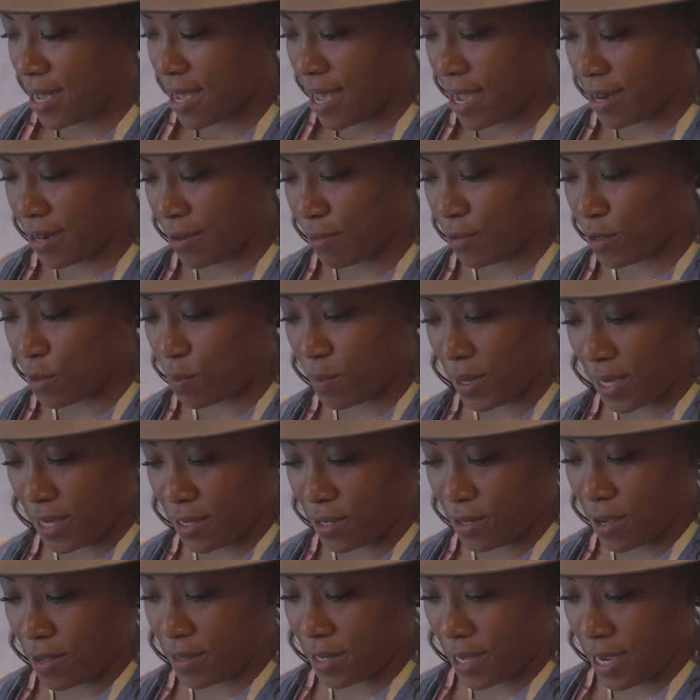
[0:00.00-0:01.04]
and it was
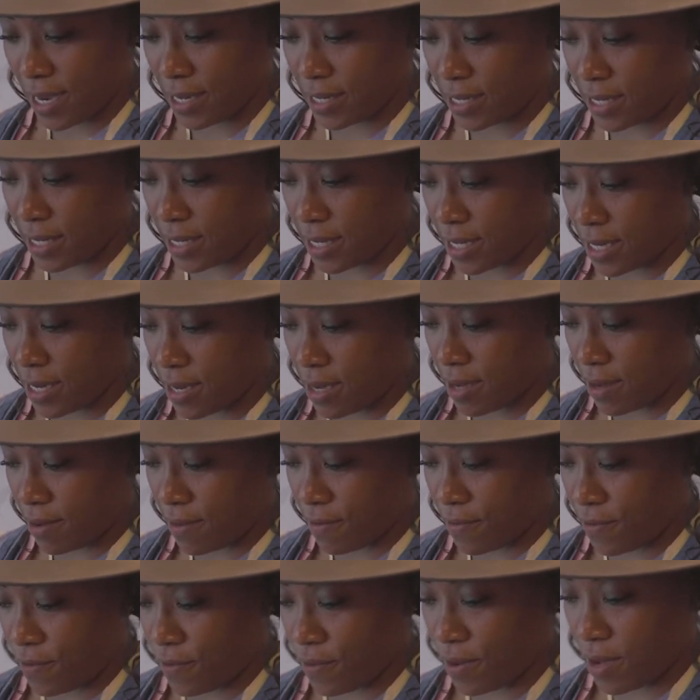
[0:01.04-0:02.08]
based on the idea
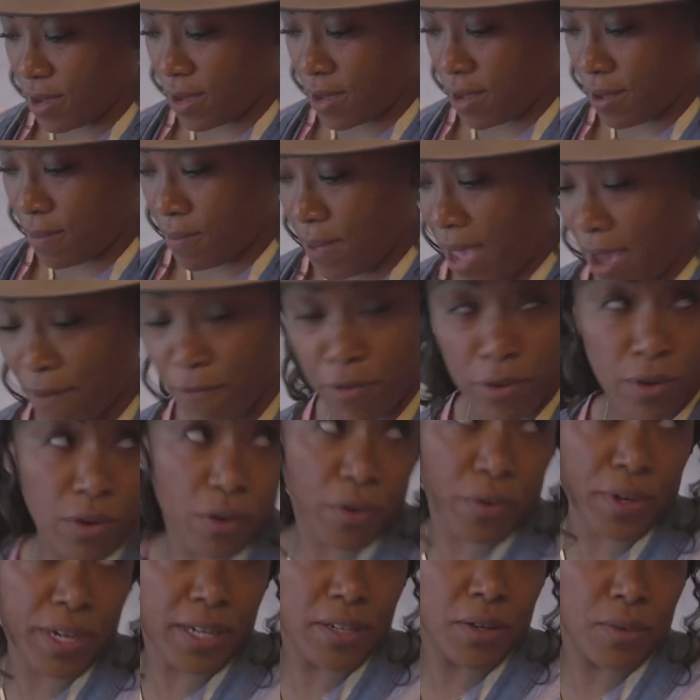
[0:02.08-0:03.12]
of um, Afro
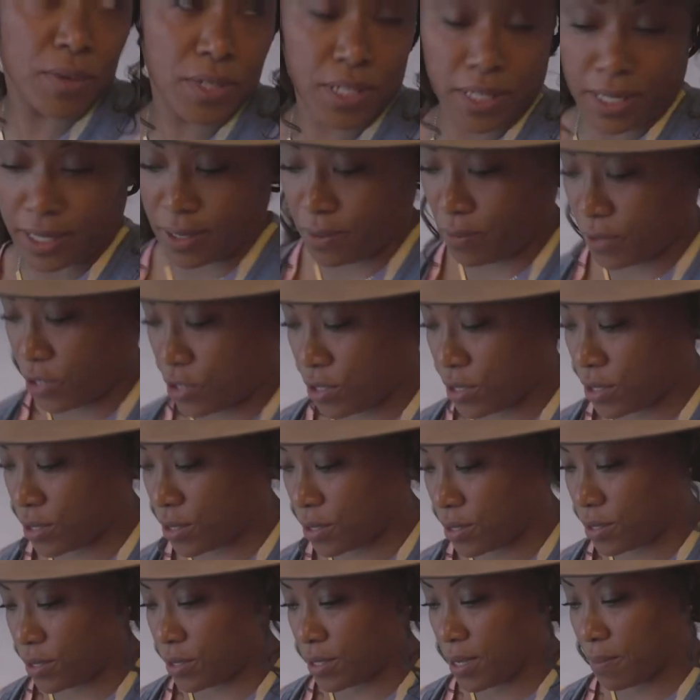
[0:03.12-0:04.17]
Korean cuisine, which is
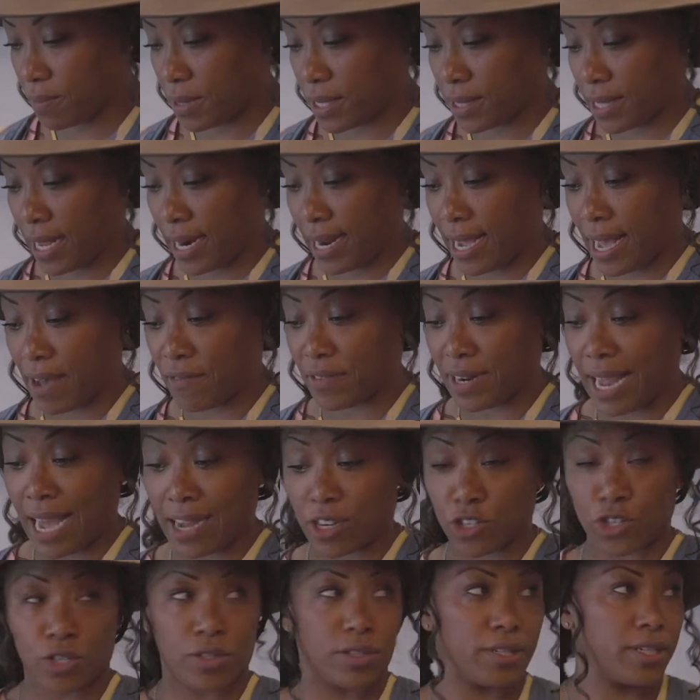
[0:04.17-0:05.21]
something that I haven't
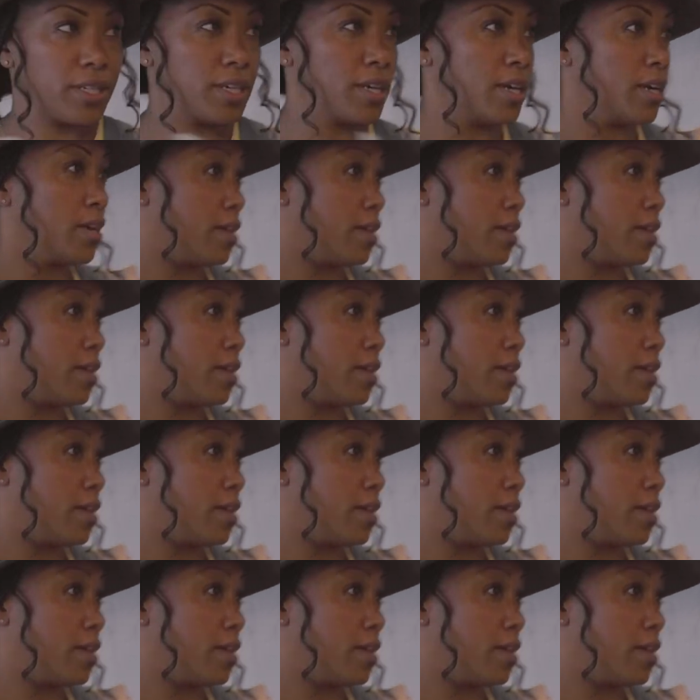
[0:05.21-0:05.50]
actually